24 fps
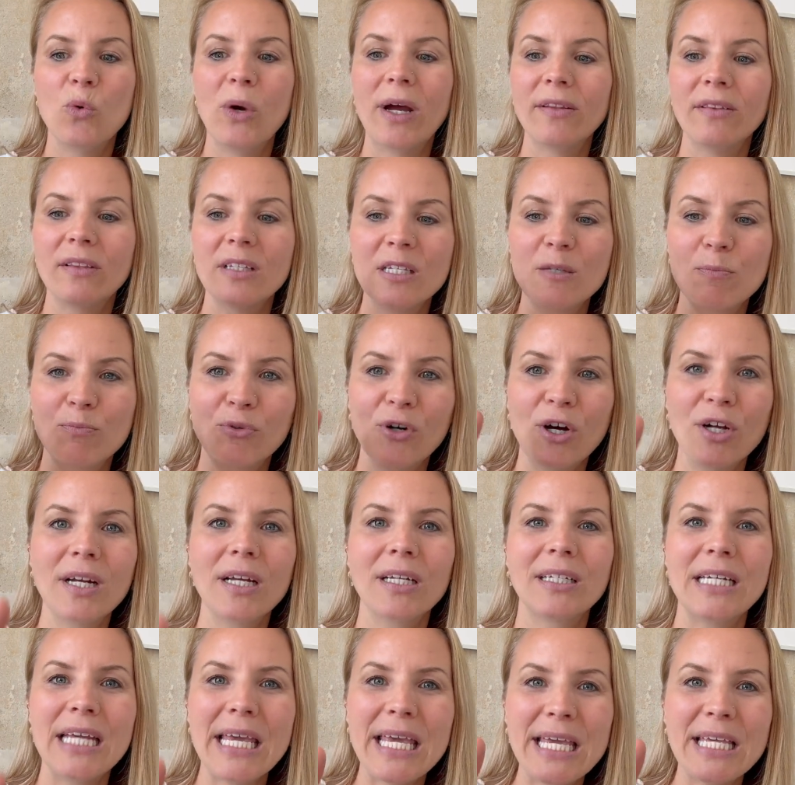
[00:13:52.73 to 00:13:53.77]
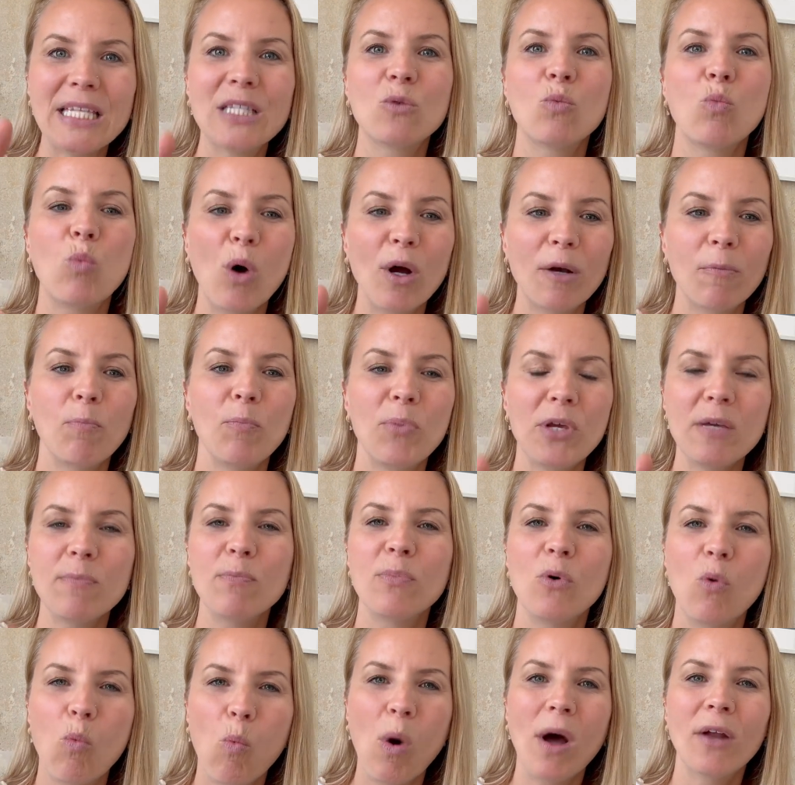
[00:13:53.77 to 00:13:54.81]
and this product is what
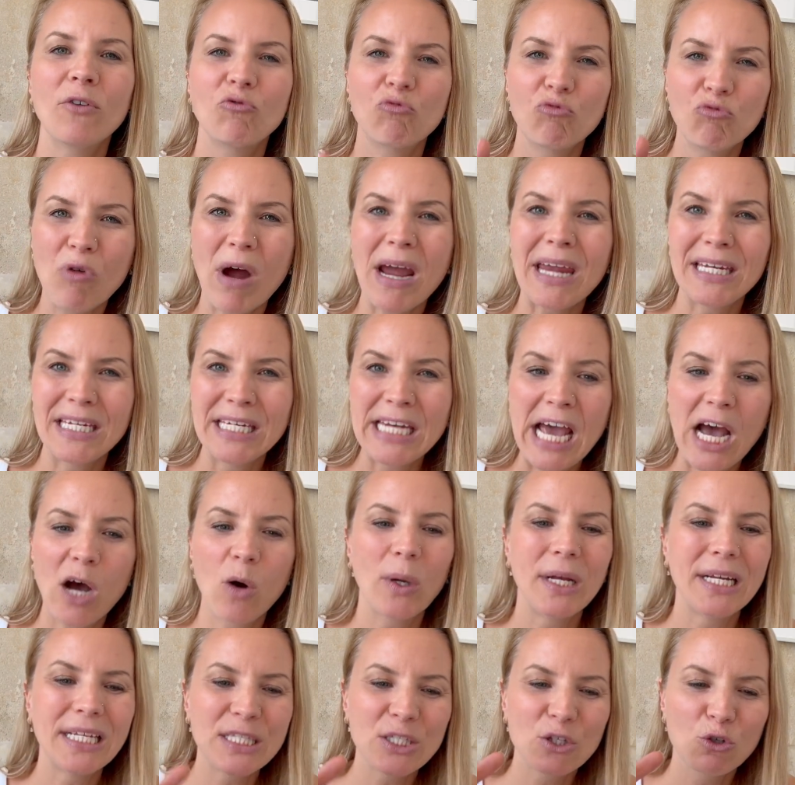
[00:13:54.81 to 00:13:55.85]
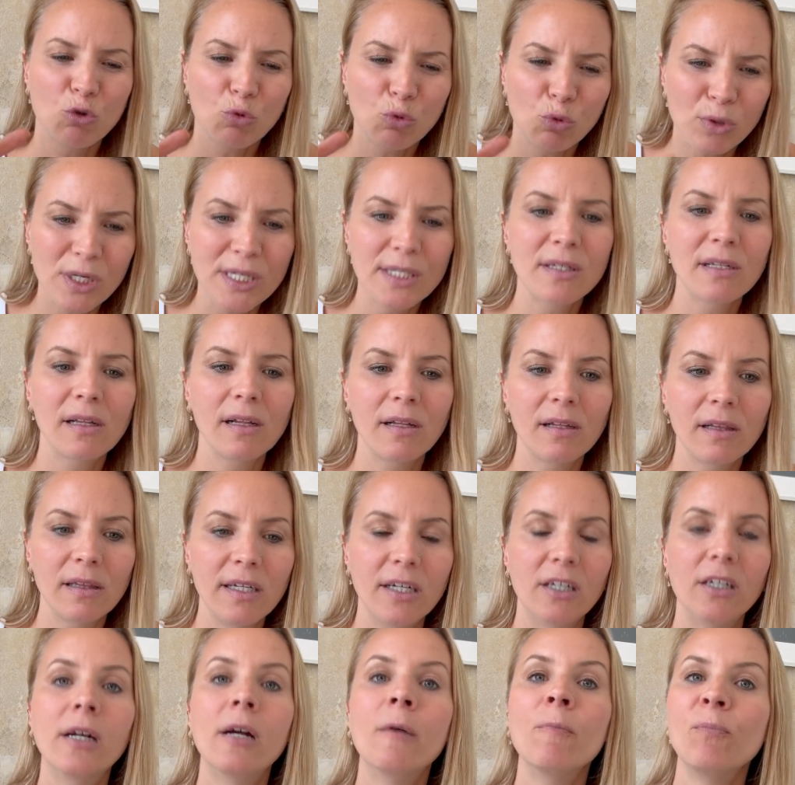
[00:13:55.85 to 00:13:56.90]
people want right now, and it's crystal
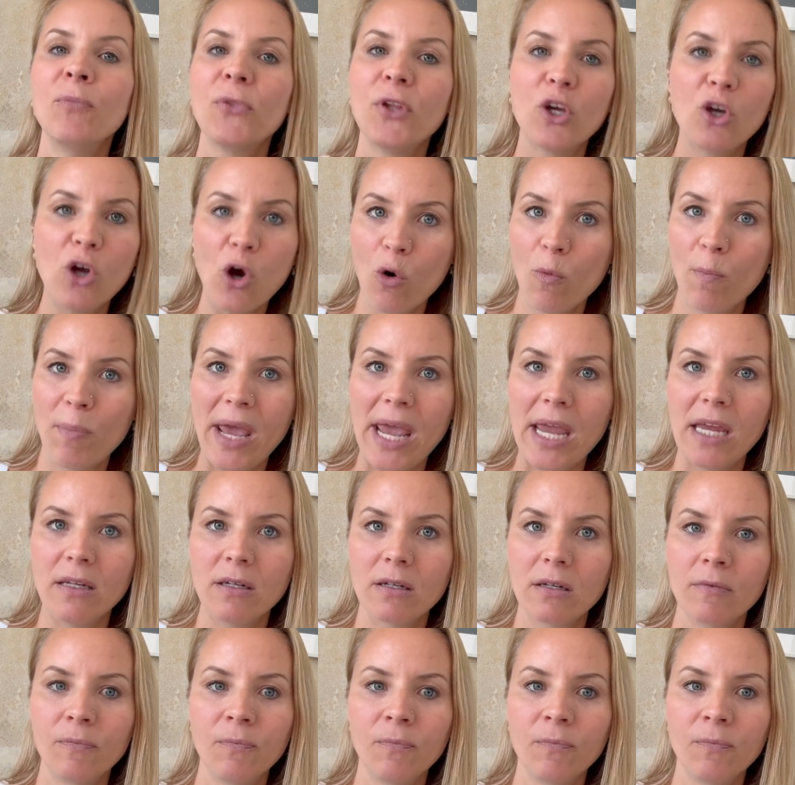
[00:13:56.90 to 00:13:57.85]
clear, go paid.